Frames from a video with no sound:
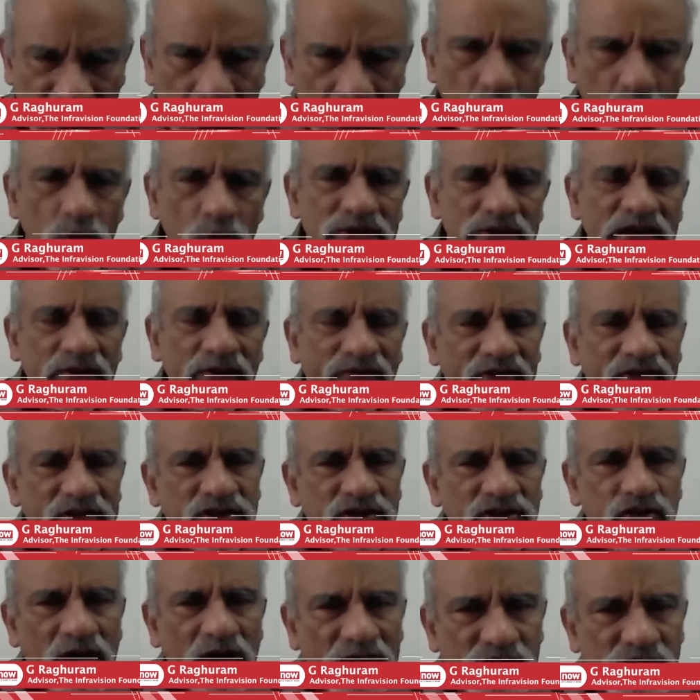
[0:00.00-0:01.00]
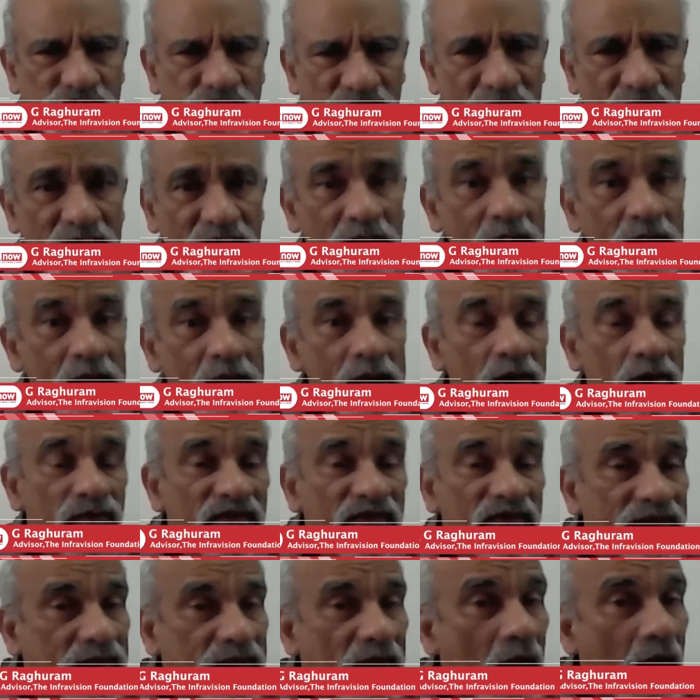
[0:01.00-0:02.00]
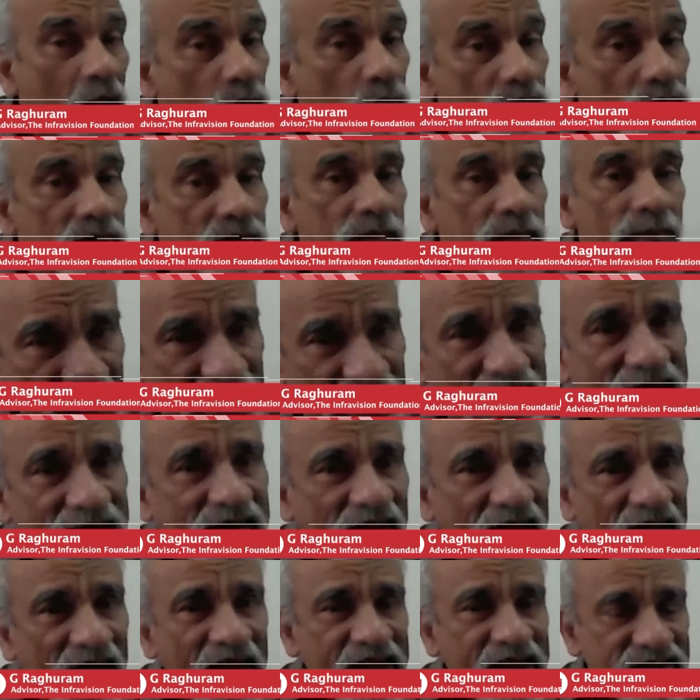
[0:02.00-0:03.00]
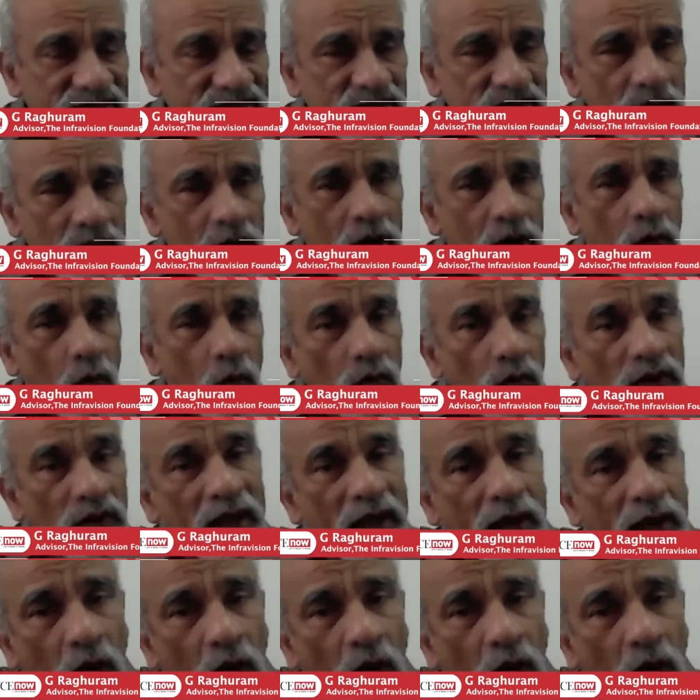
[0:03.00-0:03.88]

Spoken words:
includes infrastructure, without any delays. Only